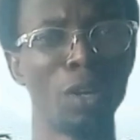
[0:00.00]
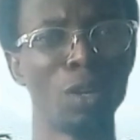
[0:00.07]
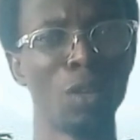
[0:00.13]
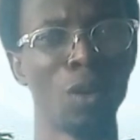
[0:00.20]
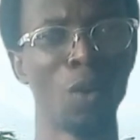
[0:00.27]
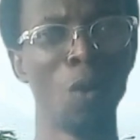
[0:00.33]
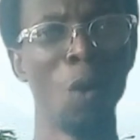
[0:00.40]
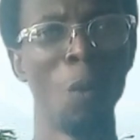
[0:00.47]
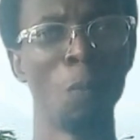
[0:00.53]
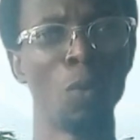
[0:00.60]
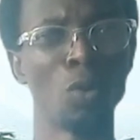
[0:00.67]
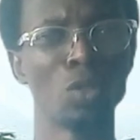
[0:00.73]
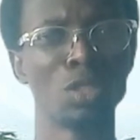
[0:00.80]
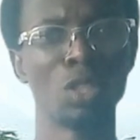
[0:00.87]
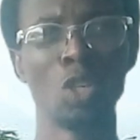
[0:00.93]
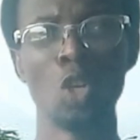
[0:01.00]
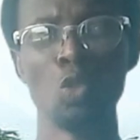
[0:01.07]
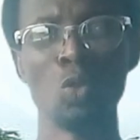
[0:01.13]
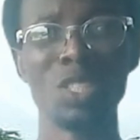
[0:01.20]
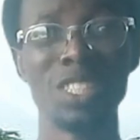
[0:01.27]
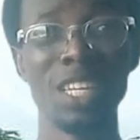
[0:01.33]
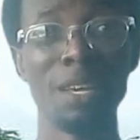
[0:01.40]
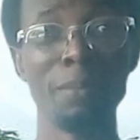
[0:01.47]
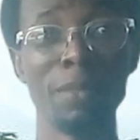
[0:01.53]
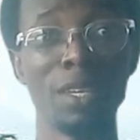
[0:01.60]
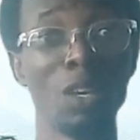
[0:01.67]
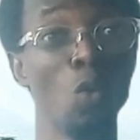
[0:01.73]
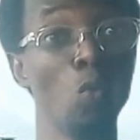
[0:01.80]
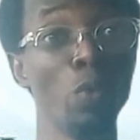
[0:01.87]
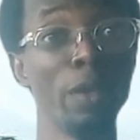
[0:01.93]
for your post
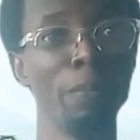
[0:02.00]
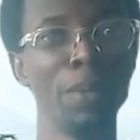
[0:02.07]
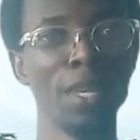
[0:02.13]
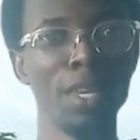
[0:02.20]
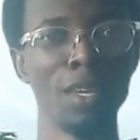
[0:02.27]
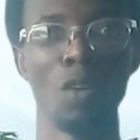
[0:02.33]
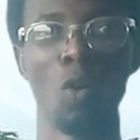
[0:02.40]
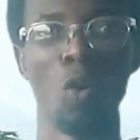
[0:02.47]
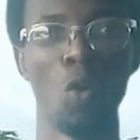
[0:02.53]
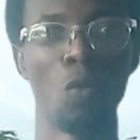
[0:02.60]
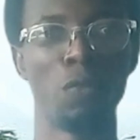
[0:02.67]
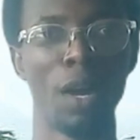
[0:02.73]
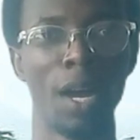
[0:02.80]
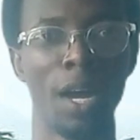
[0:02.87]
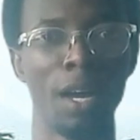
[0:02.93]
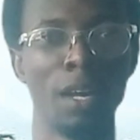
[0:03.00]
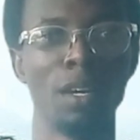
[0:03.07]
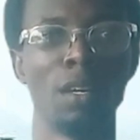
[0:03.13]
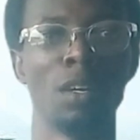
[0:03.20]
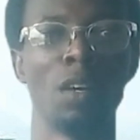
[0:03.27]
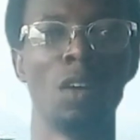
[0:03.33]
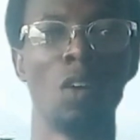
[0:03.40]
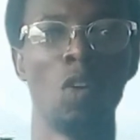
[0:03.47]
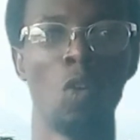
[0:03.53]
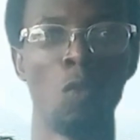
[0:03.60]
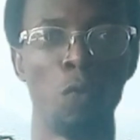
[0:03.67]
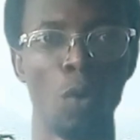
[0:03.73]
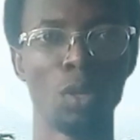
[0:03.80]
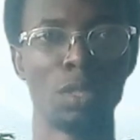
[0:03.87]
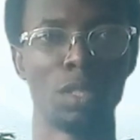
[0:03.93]
UTME will be over
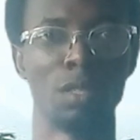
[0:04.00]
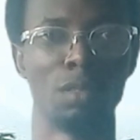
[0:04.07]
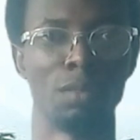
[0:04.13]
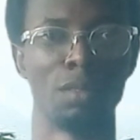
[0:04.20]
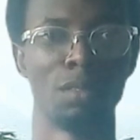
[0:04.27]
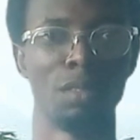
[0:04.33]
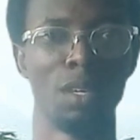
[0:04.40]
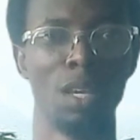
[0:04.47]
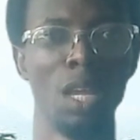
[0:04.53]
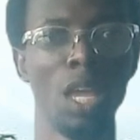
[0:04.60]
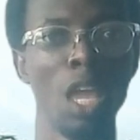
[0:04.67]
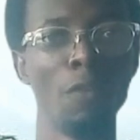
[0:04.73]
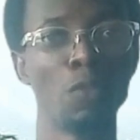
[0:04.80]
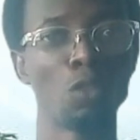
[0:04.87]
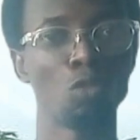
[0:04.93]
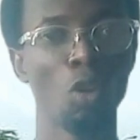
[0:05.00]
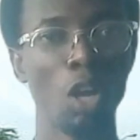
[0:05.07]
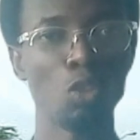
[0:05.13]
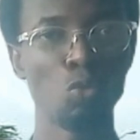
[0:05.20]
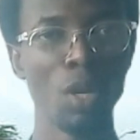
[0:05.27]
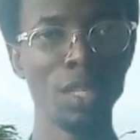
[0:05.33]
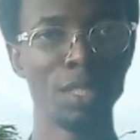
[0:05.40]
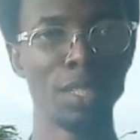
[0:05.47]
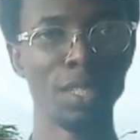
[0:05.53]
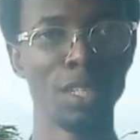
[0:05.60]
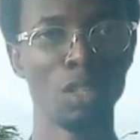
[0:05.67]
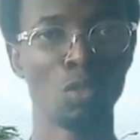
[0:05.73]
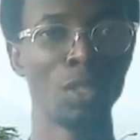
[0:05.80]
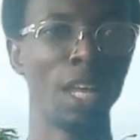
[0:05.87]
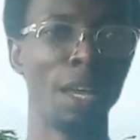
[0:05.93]
40. If you score
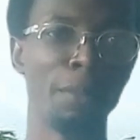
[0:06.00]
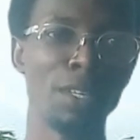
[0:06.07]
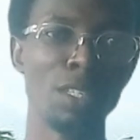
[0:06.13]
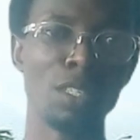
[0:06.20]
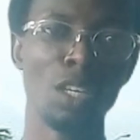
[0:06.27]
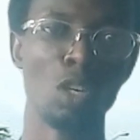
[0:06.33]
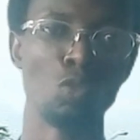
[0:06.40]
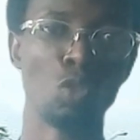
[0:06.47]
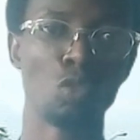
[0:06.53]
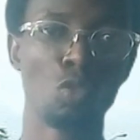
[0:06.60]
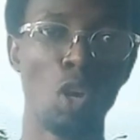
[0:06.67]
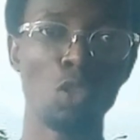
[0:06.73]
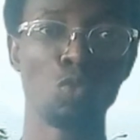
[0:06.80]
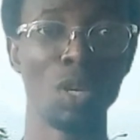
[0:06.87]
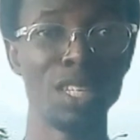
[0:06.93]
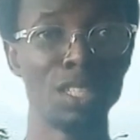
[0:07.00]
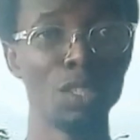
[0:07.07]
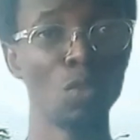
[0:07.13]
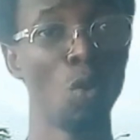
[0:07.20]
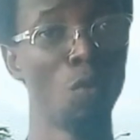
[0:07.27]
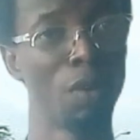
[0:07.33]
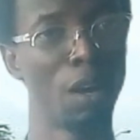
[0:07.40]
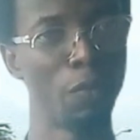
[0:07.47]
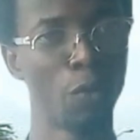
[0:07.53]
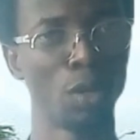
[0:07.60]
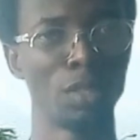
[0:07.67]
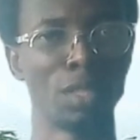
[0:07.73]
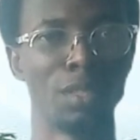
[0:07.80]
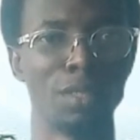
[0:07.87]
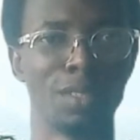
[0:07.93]
20, so that means you score 20 over
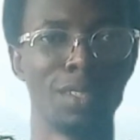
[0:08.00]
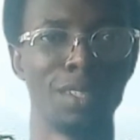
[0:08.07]
40.